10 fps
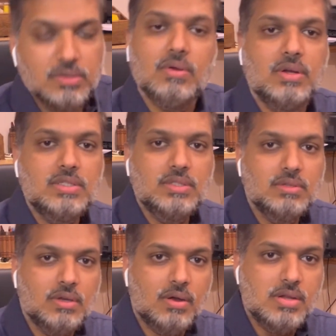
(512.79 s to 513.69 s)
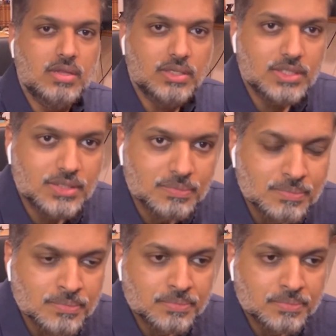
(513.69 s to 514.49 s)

thoughts on this?